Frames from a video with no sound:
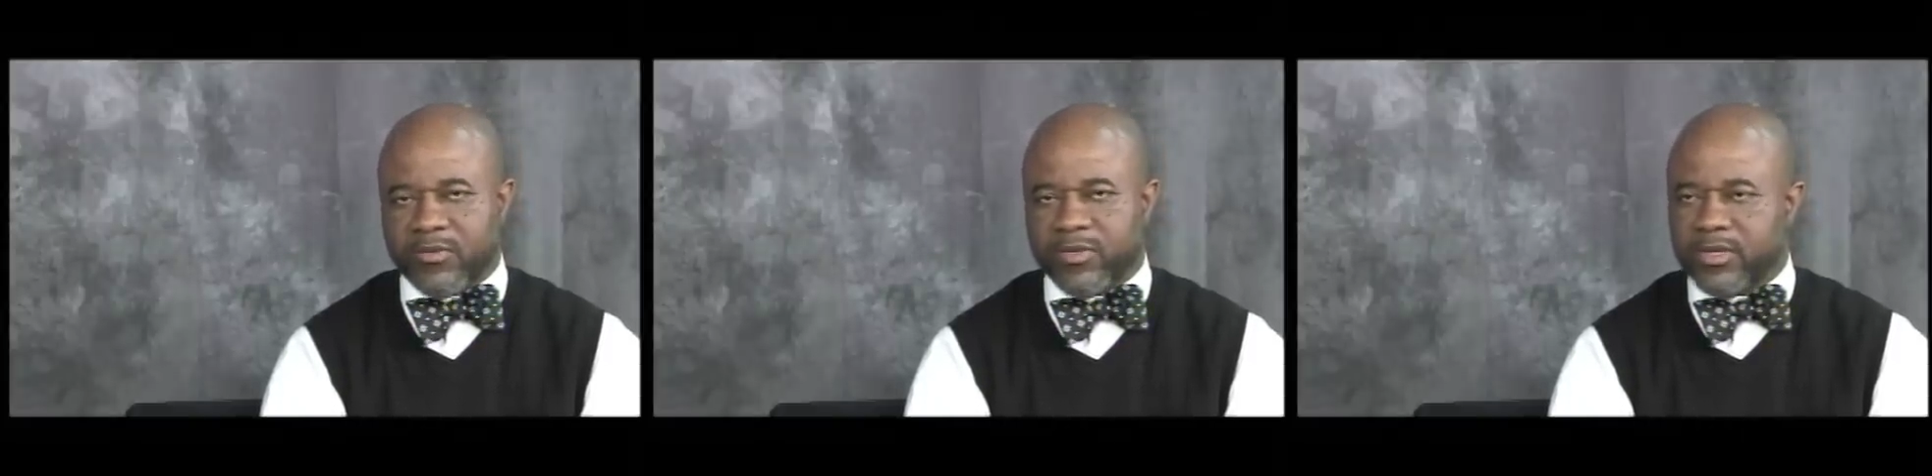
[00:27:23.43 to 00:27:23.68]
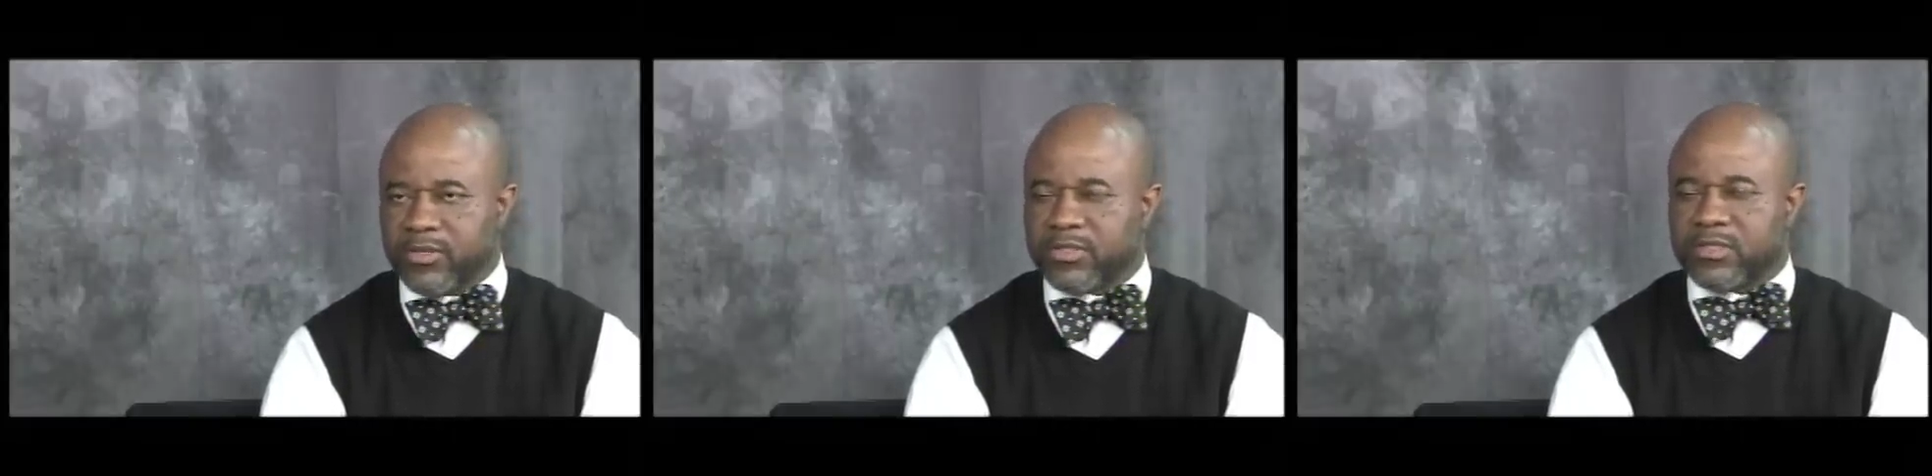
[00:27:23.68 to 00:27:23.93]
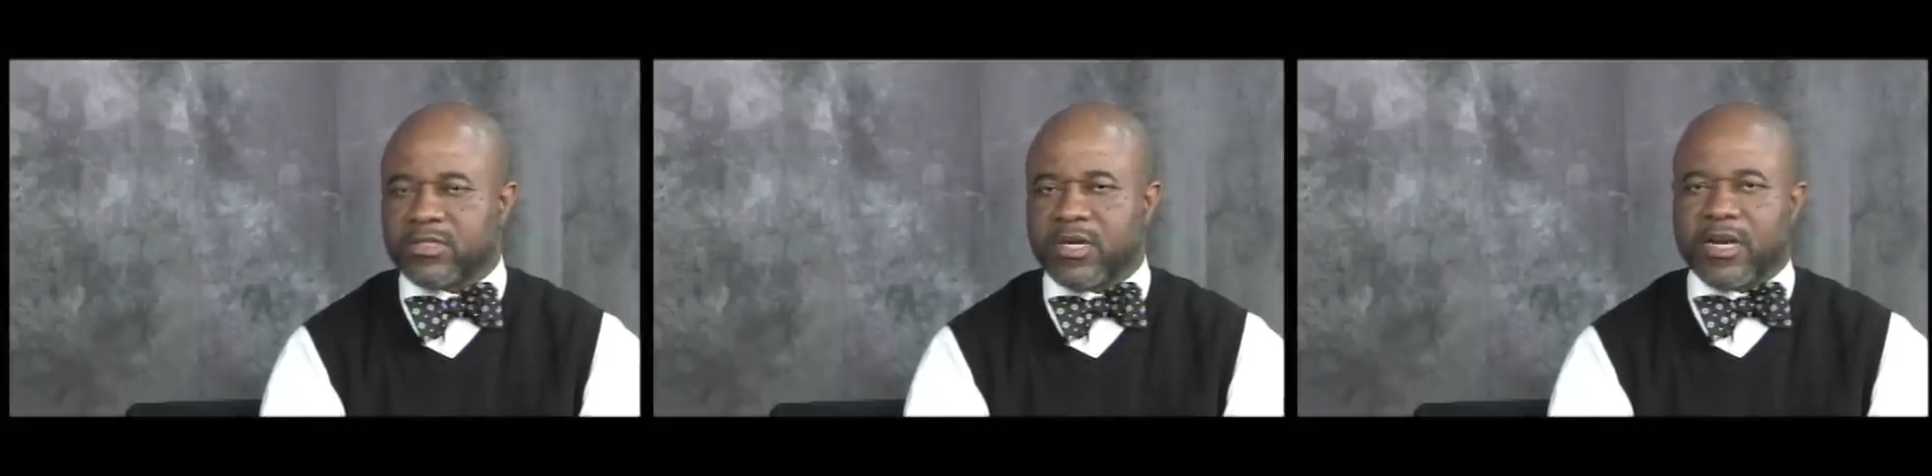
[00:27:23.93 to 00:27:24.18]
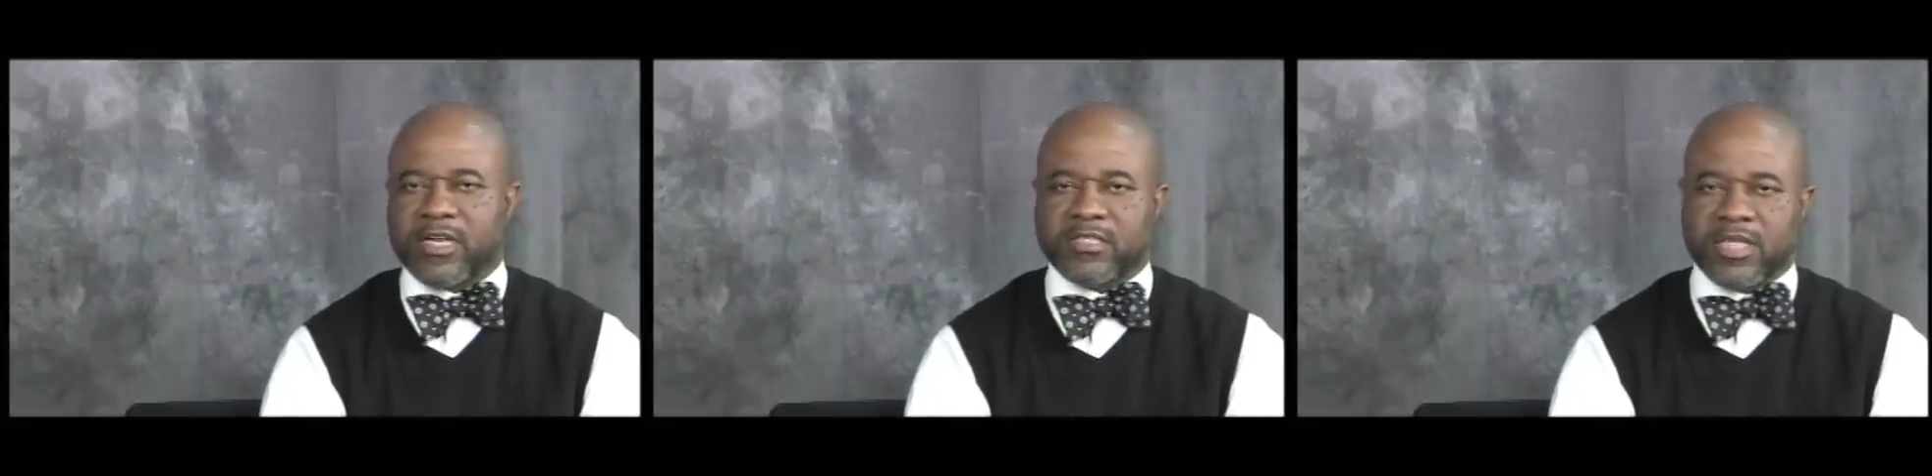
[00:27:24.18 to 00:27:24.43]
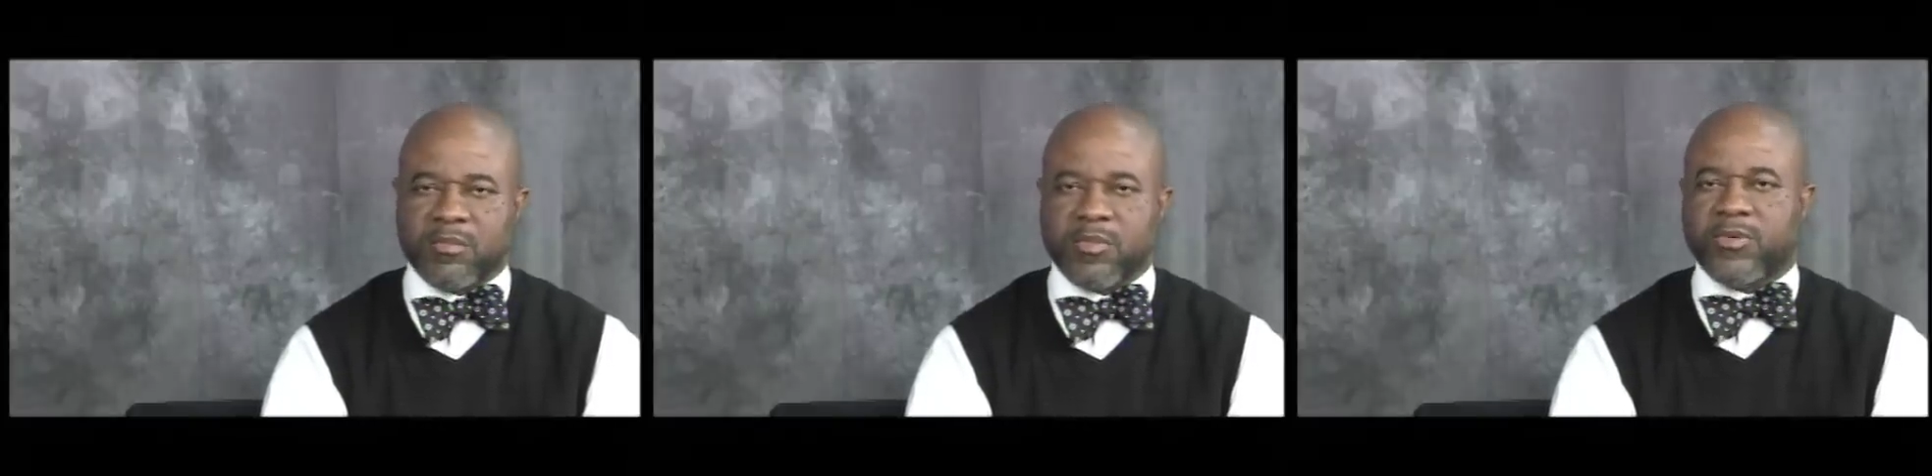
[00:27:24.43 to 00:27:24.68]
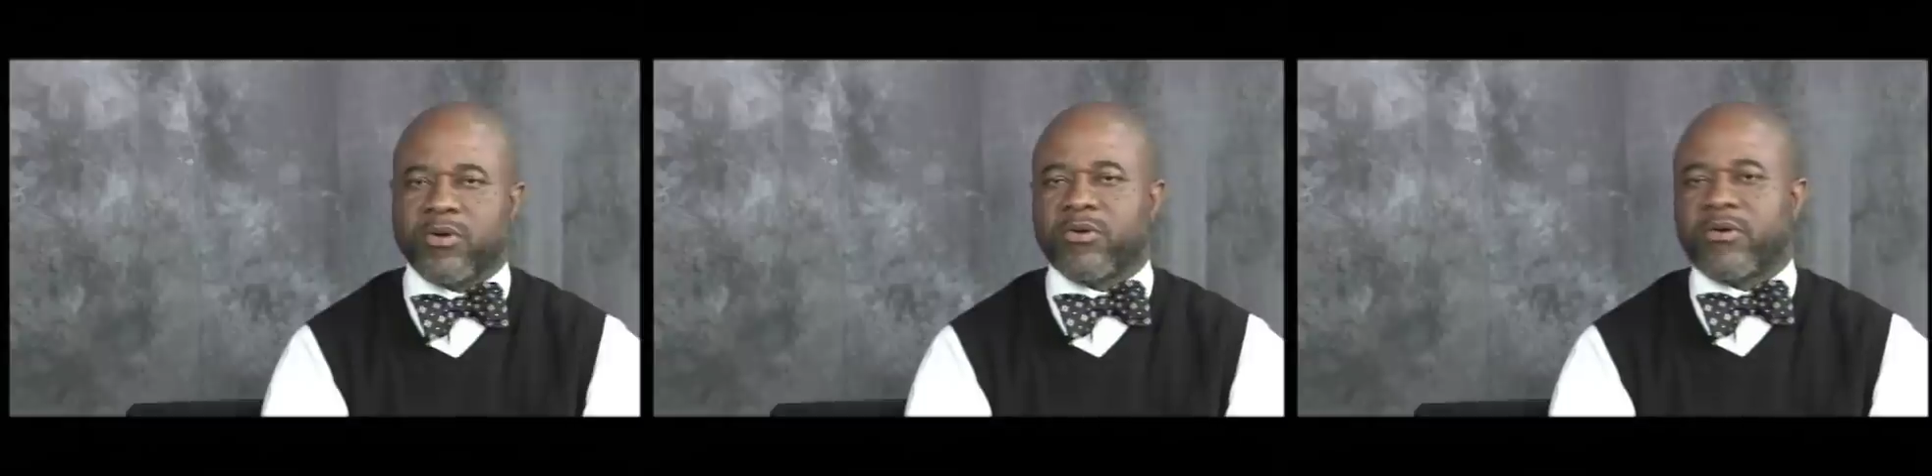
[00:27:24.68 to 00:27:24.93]
We usually start our summer
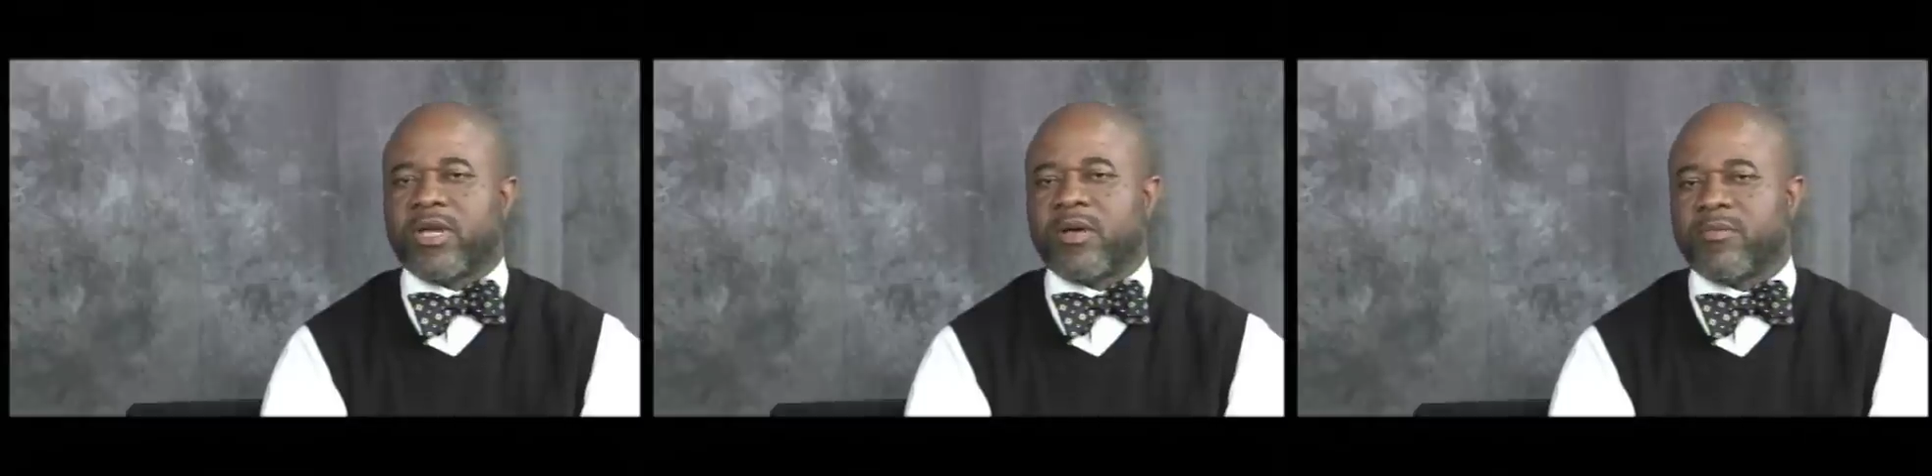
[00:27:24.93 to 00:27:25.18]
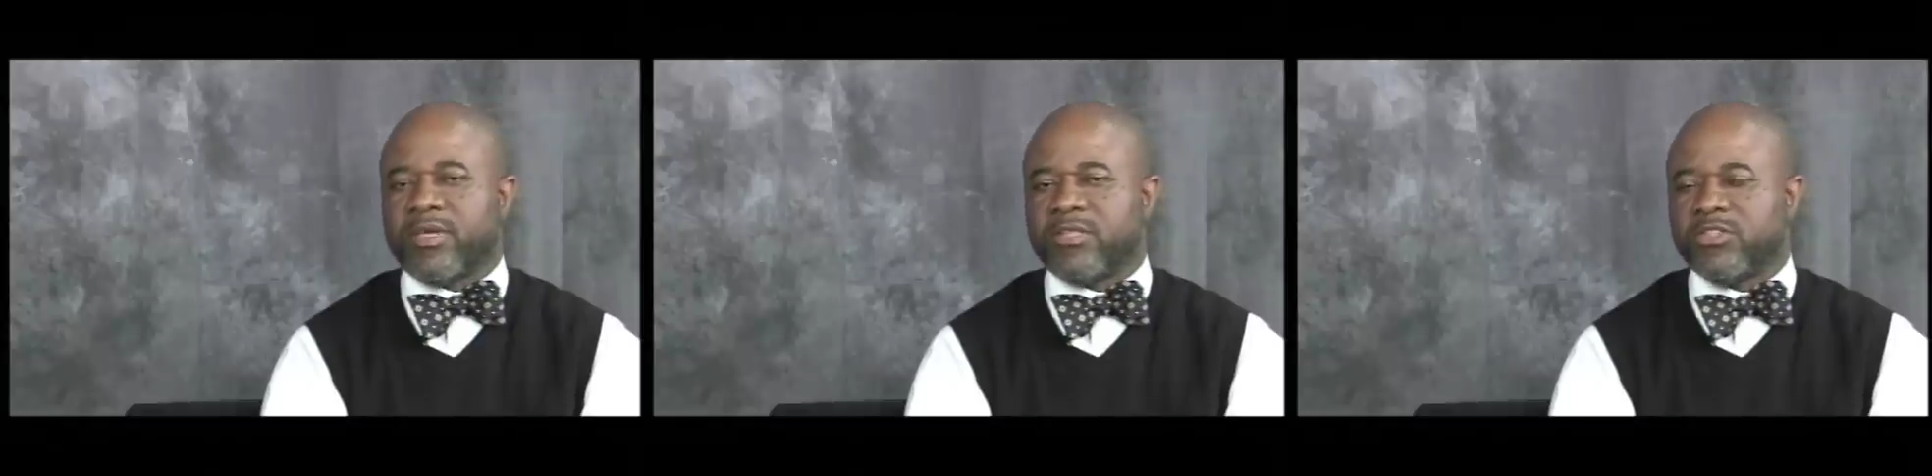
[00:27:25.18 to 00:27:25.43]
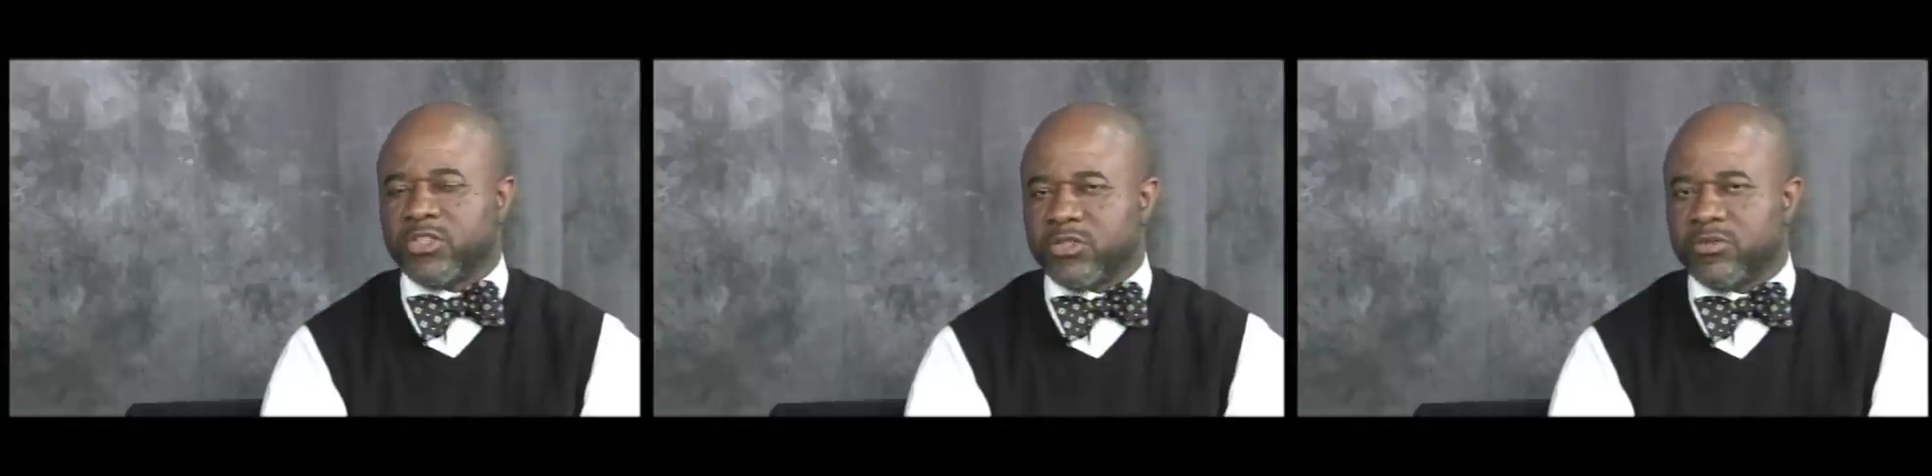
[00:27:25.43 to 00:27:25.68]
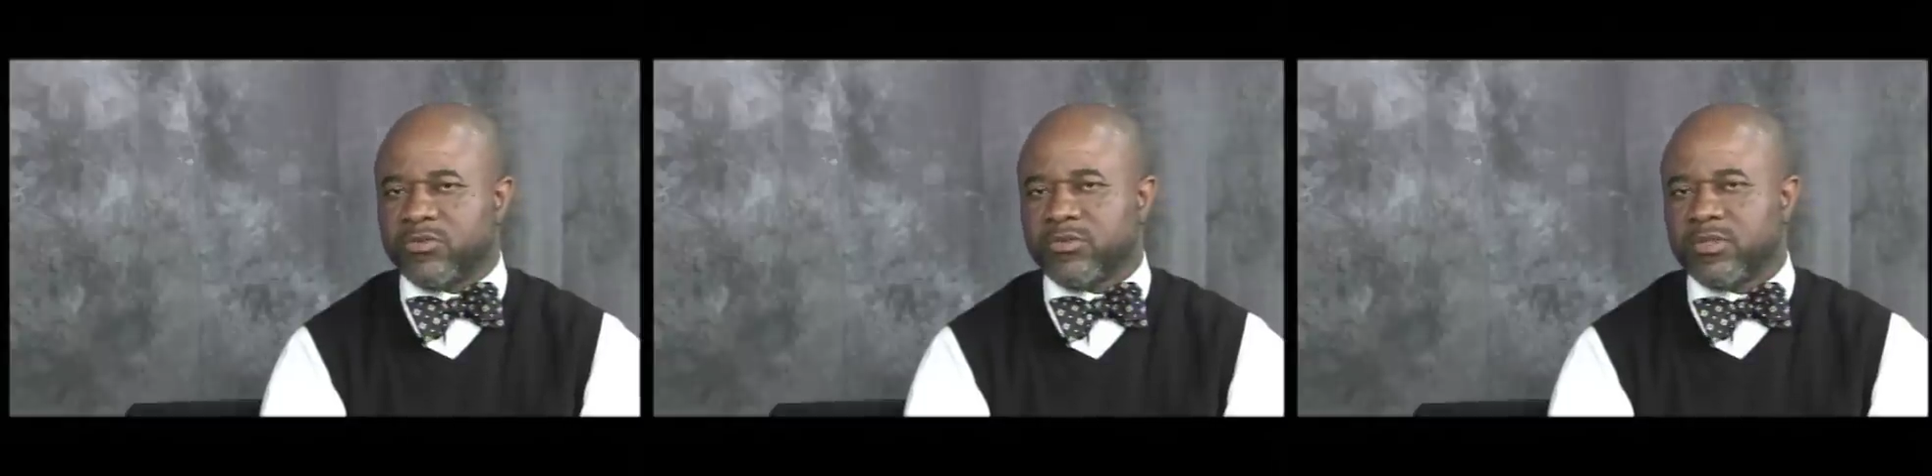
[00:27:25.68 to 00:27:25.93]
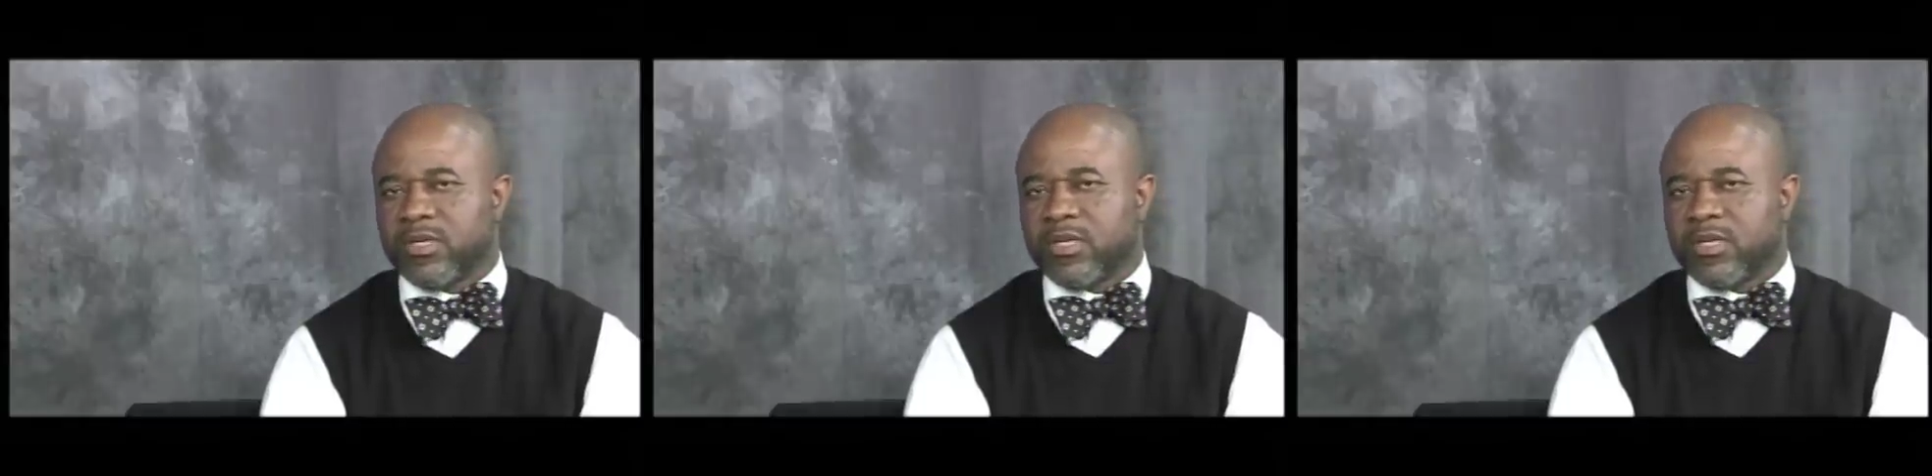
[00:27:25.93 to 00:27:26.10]
program in June,